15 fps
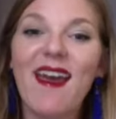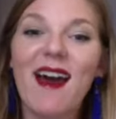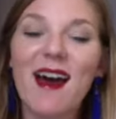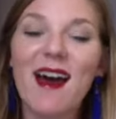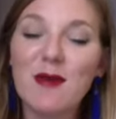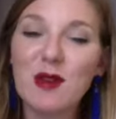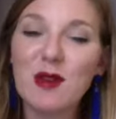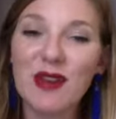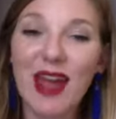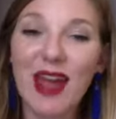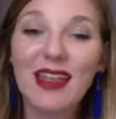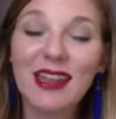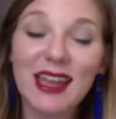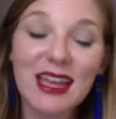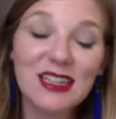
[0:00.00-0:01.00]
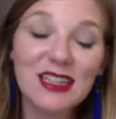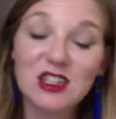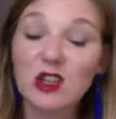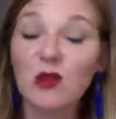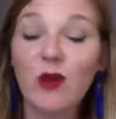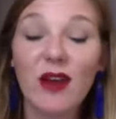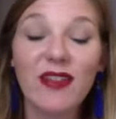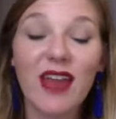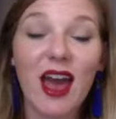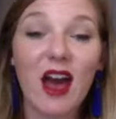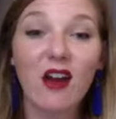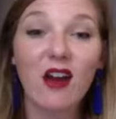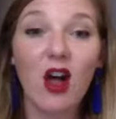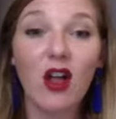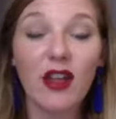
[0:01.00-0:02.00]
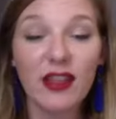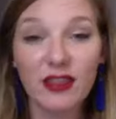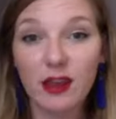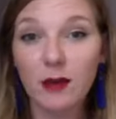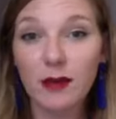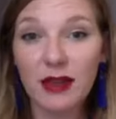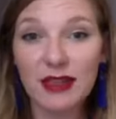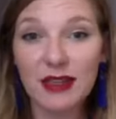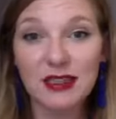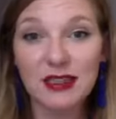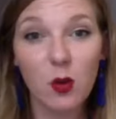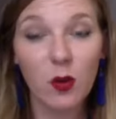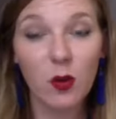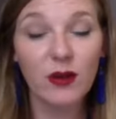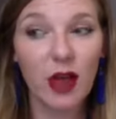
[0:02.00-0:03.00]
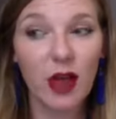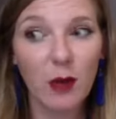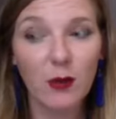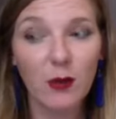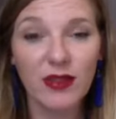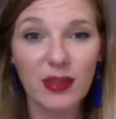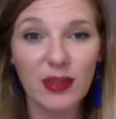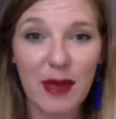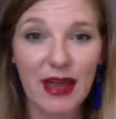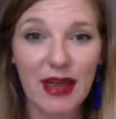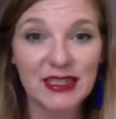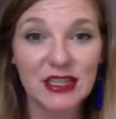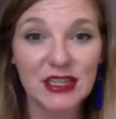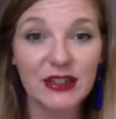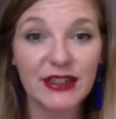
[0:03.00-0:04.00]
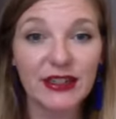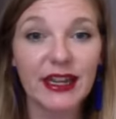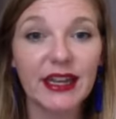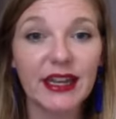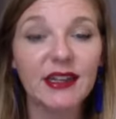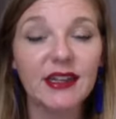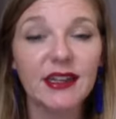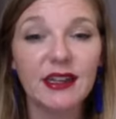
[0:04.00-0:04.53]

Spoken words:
The reality is you want that alcohol in there because it's going to help with the bacteria,